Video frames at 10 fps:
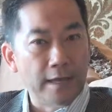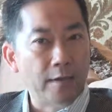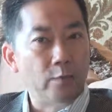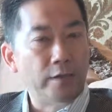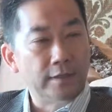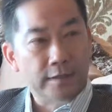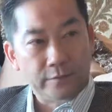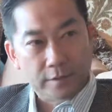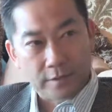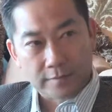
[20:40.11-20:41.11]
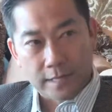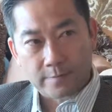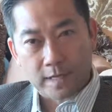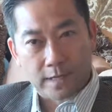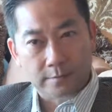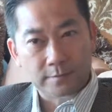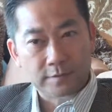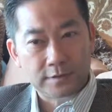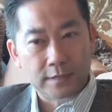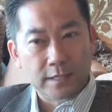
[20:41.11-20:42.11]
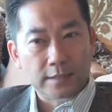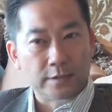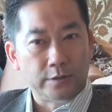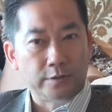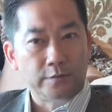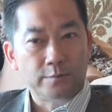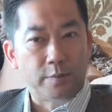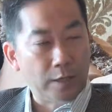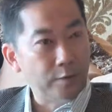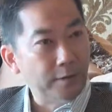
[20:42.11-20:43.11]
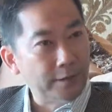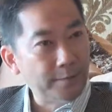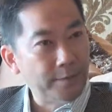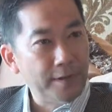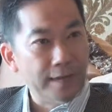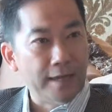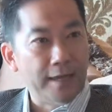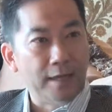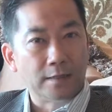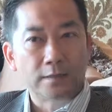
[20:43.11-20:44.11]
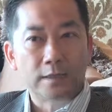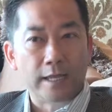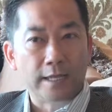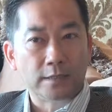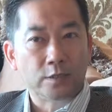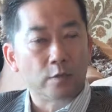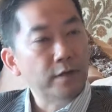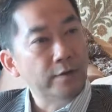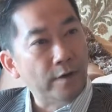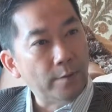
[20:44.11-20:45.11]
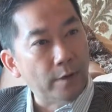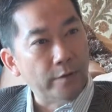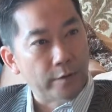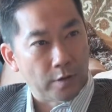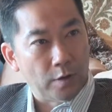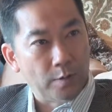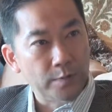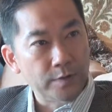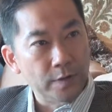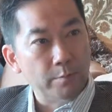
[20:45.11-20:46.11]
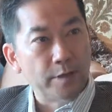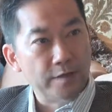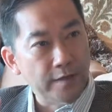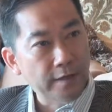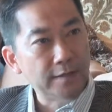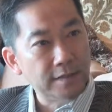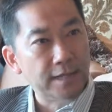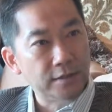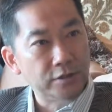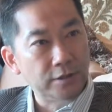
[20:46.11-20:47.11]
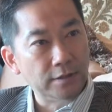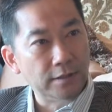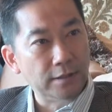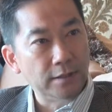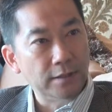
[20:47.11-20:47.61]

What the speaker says: and when the difficult time comes, to buckle up and don't give up on their hopes, but think intelligently.